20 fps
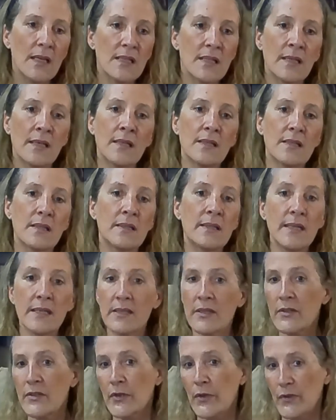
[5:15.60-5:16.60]
since
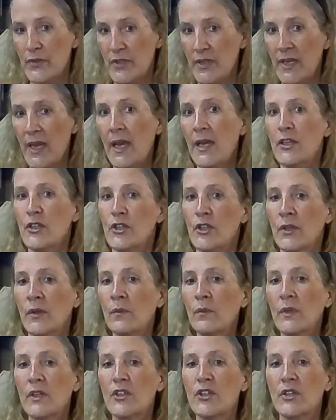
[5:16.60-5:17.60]

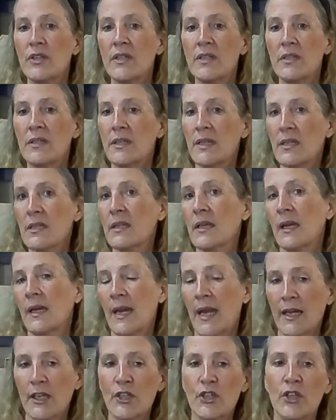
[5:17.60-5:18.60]
disassociation, which is
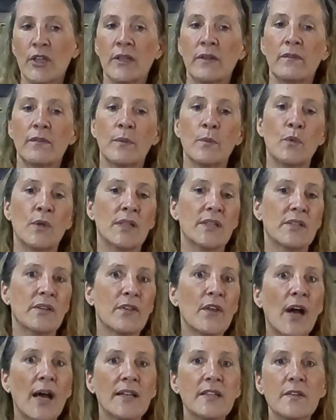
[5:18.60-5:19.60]
disconnection in one's
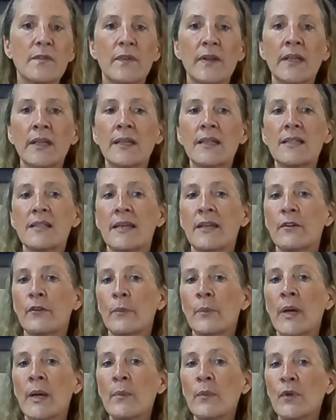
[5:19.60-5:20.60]
thoughts, feelings, and or
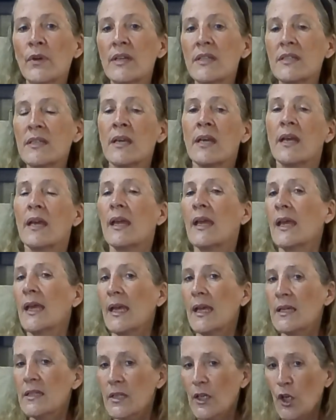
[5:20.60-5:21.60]
memories,
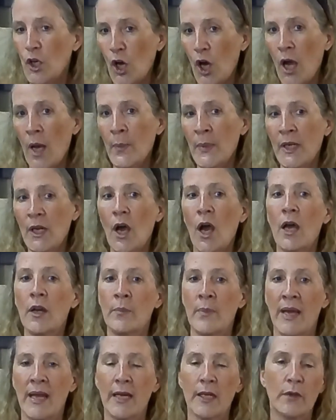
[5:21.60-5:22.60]
is a common
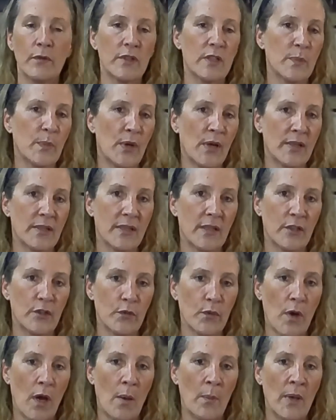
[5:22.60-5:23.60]
automatic response in
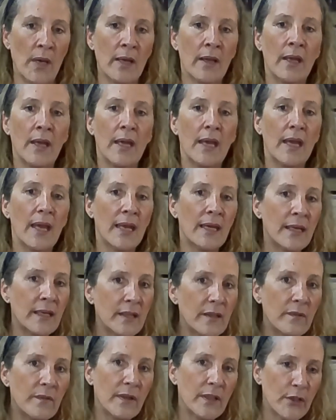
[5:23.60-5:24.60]
trauma. An
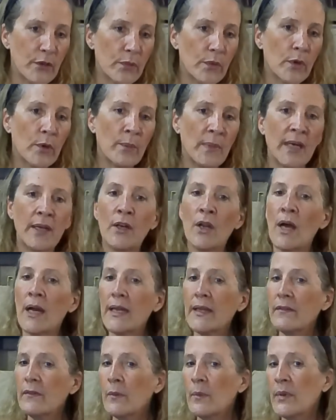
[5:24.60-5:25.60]
individual may
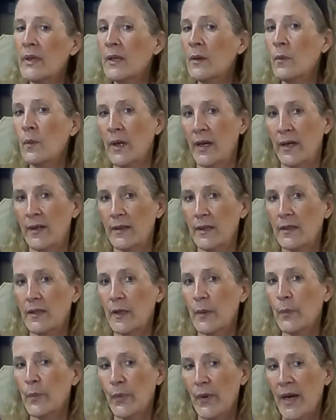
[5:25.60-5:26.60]
not even be aware that
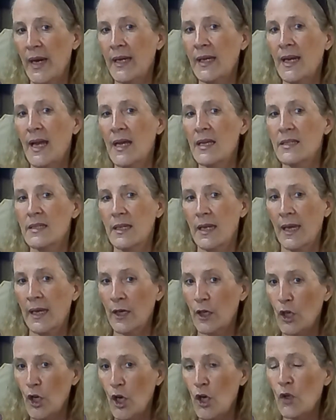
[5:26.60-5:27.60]
their brain has
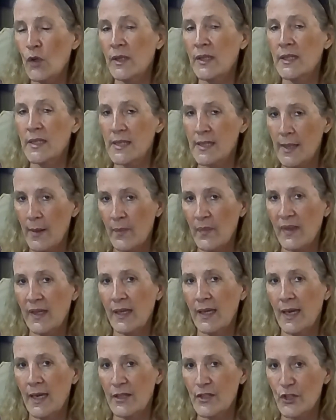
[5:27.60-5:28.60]
encoded
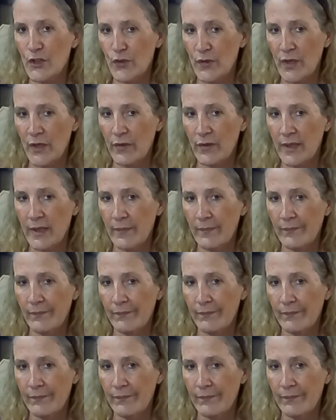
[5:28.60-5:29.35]
something as triggering.